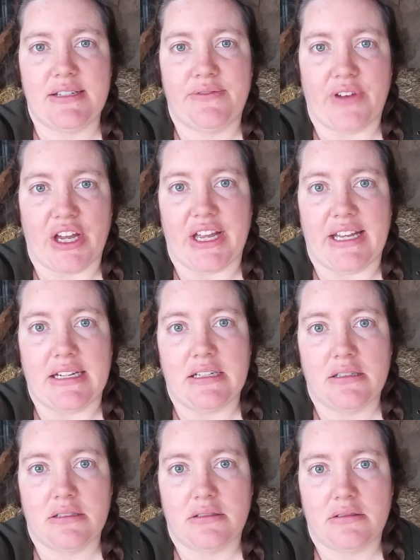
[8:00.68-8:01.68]
fun
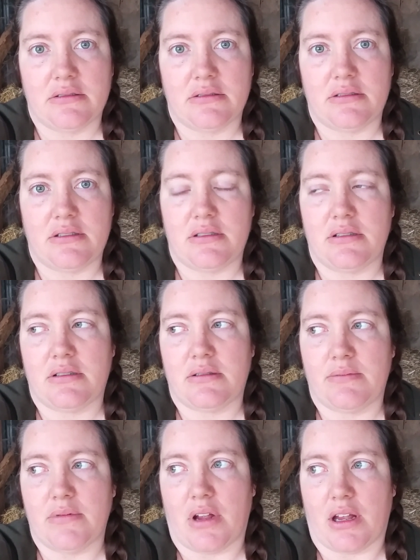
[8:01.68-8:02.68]

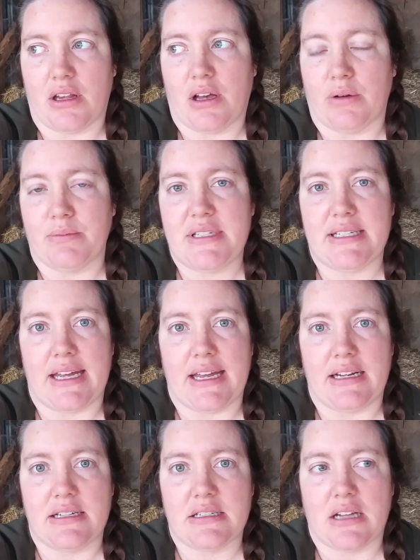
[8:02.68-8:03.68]
on the
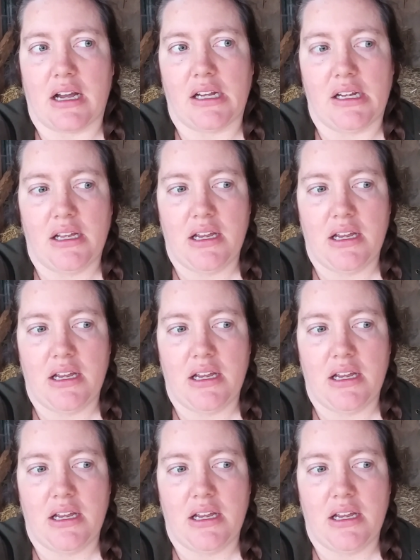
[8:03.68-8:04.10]
homestead. It's not